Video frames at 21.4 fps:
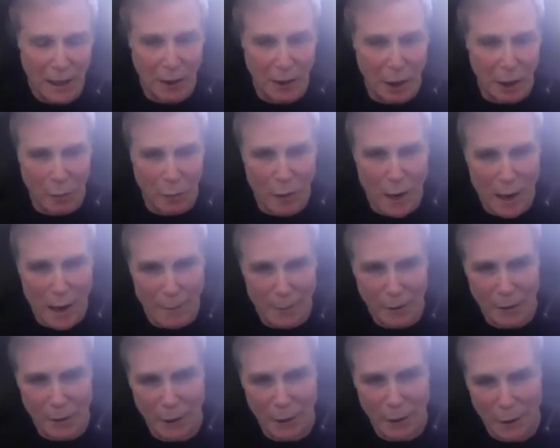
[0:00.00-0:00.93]
go to
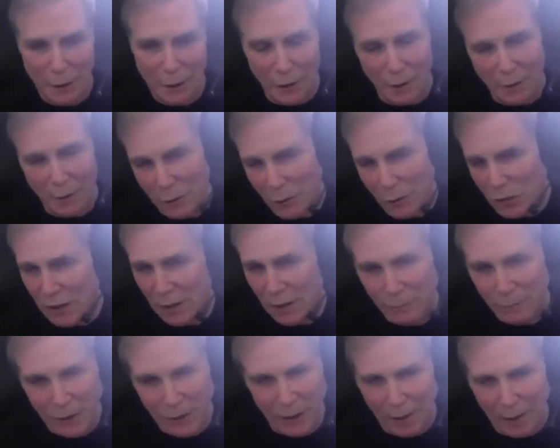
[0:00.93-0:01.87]
Robin Hood or do
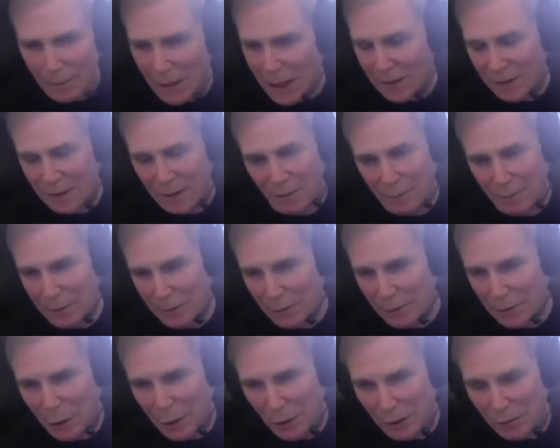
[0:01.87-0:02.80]
something. I'm not telling people
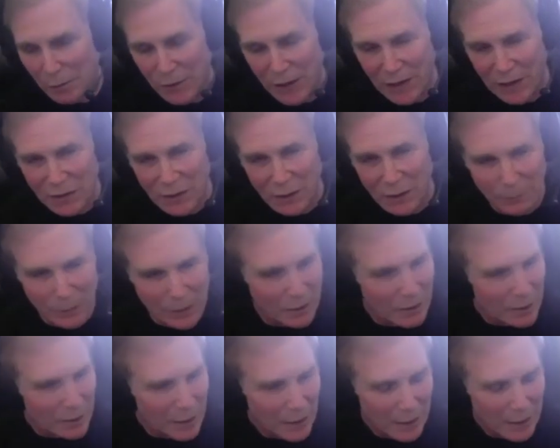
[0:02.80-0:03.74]
to go invest it, but
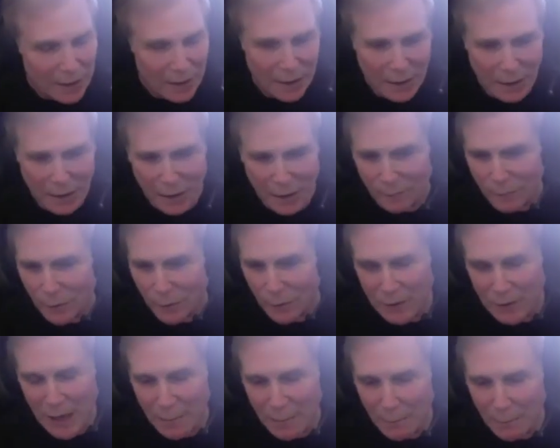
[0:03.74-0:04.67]
for
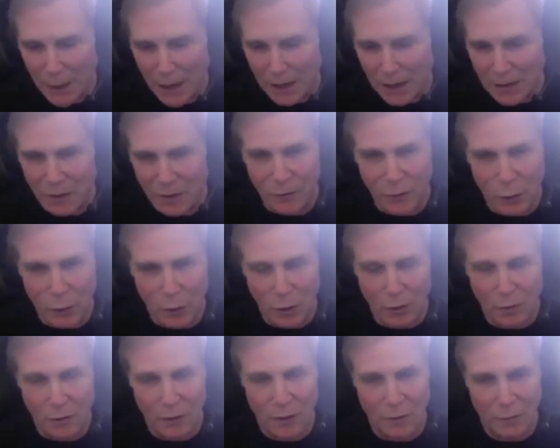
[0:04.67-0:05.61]
10 bucks, if you
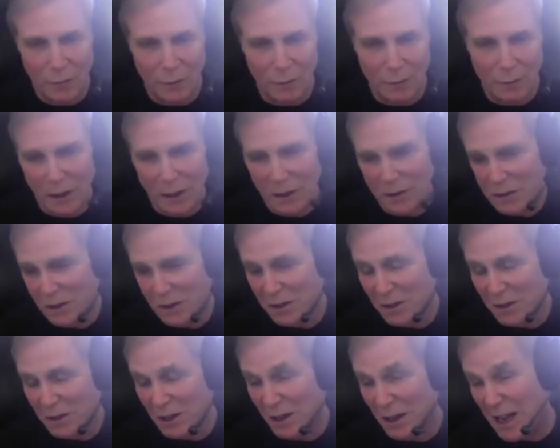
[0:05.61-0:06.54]
earned it from us and
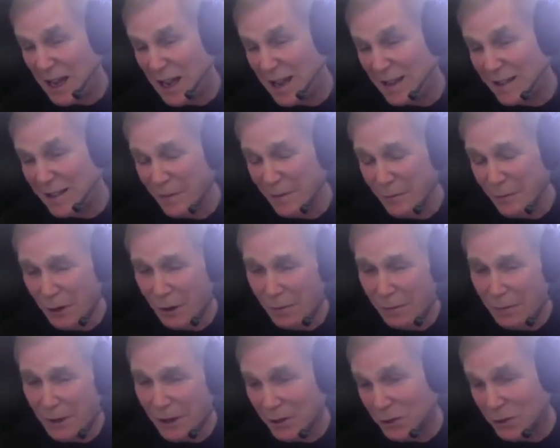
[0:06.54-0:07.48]
you go, ah, that's not very
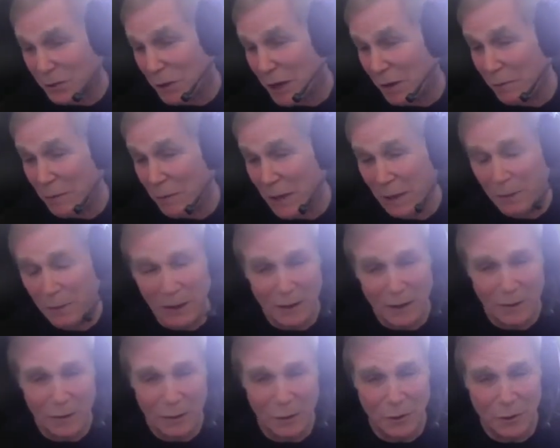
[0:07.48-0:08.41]
much. Well, maybe it
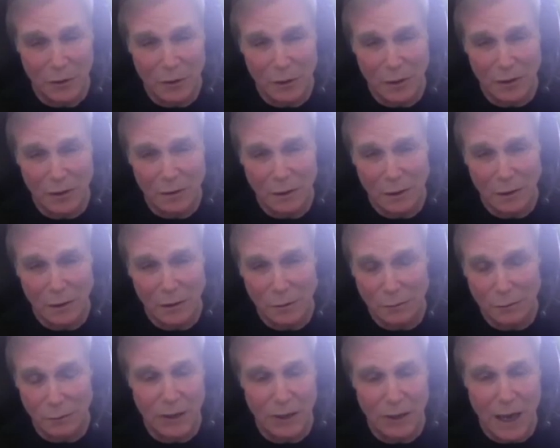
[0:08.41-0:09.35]
turns into
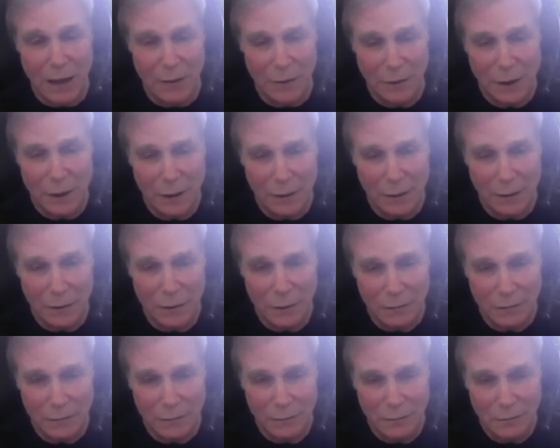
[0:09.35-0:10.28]
$3,000.
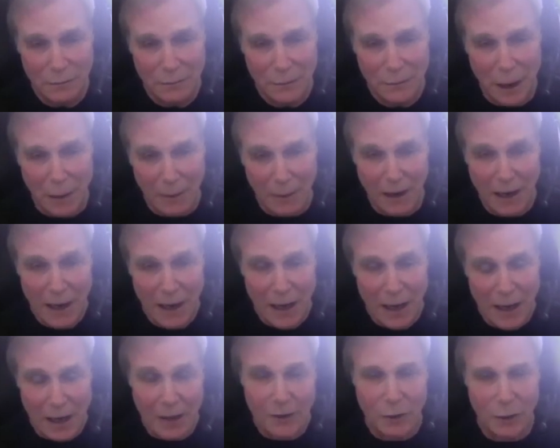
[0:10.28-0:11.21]
Yeah. I mean, no,
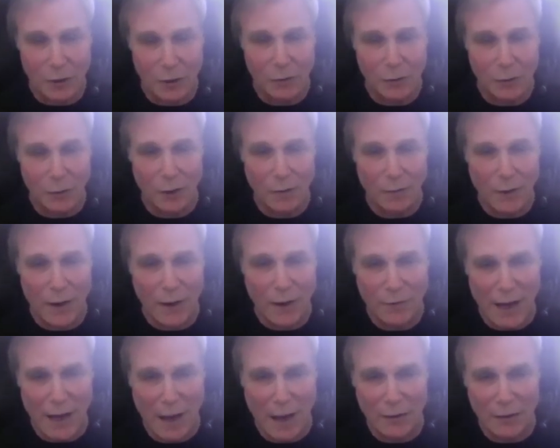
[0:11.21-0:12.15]
he turned
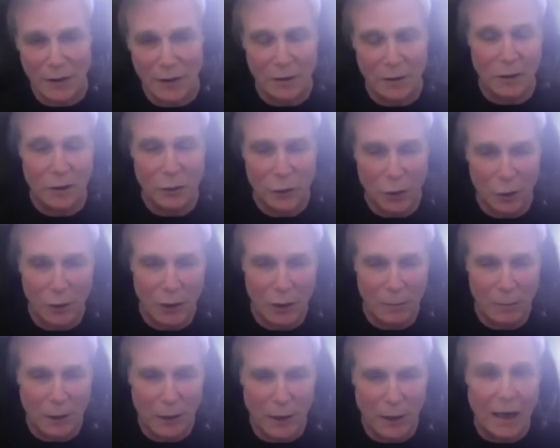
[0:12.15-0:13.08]
35,000 into 30
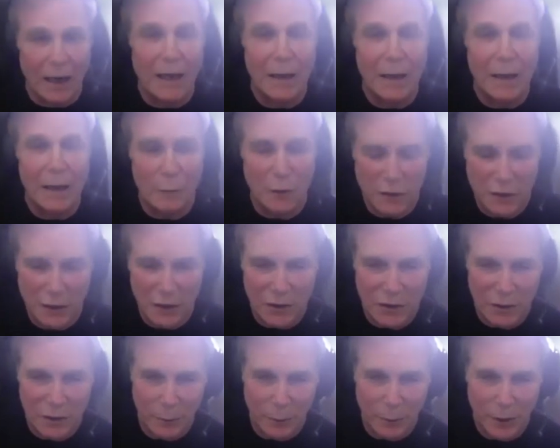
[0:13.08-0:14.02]
million and he was
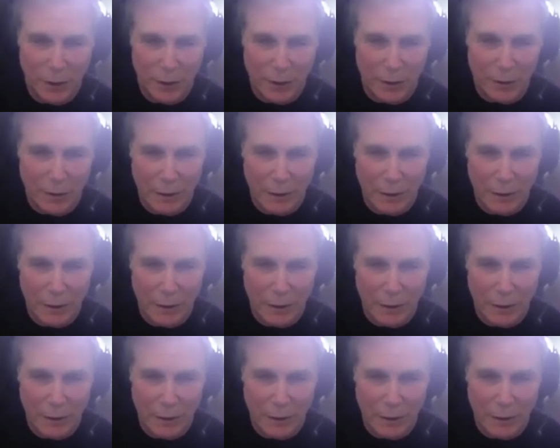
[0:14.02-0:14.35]
disappointed.